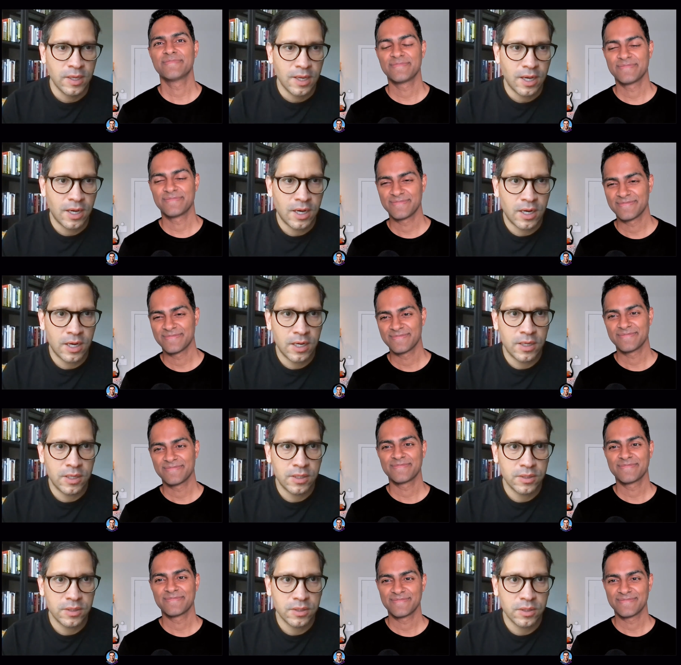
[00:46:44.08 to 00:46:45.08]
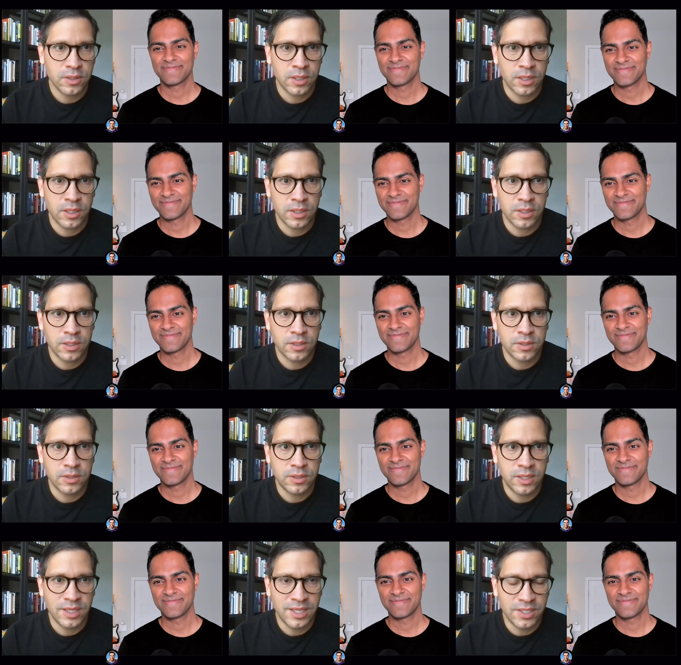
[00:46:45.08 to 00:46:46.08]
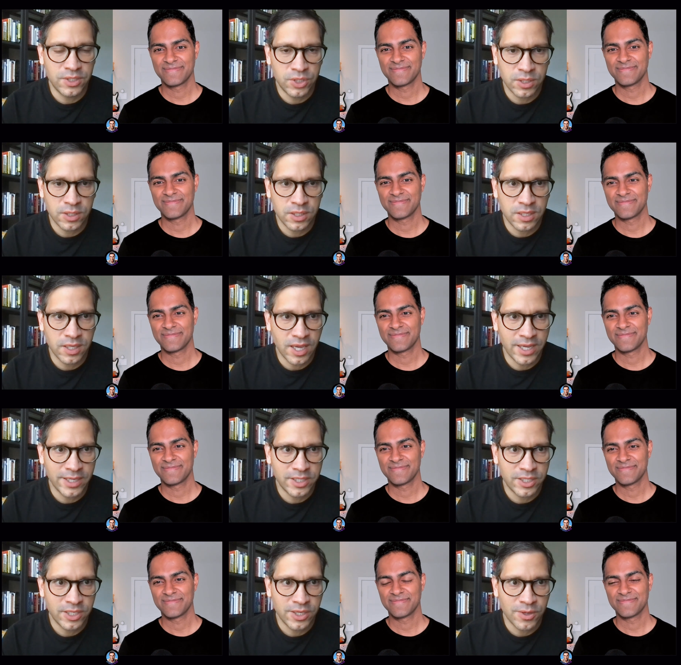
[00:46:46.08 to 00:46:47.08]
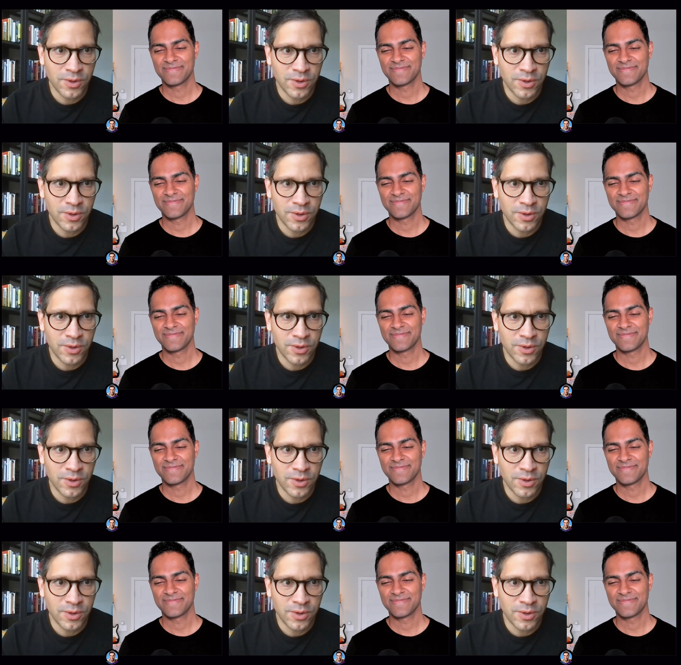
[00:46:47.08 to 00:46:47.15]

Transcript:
Speaker 1: Uh, and D G H E